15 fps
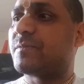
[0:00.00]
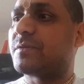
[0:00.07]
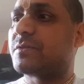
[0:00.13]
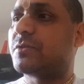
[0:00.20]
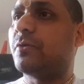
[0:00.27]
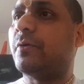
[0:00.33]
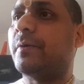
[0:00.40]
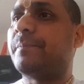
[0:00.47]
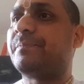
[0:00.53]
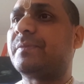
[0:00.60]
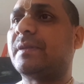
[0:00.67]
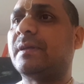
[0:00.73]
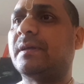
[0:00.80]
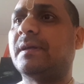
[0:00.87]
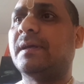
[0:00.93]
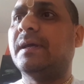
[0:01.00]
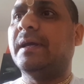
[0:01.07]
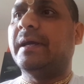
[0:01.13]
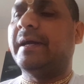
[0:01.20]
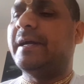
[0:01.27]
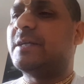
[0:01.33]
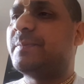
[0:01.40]
So
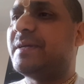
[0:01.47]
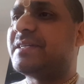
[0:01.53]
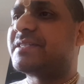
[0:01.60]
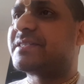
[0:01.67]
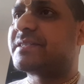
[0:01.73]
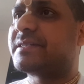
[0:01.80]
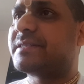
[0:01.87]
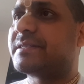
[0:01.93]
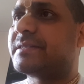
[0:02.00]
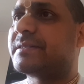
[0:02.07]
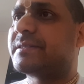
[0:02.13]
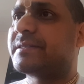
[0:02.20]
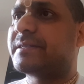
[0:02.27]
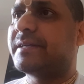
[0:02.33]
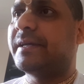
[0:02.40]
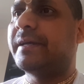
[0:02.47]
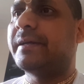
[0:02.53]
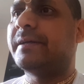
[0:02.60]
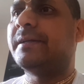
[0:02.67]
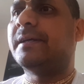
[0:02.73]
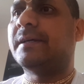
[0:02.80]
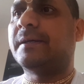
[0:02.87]
it being
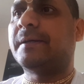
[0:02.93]
said,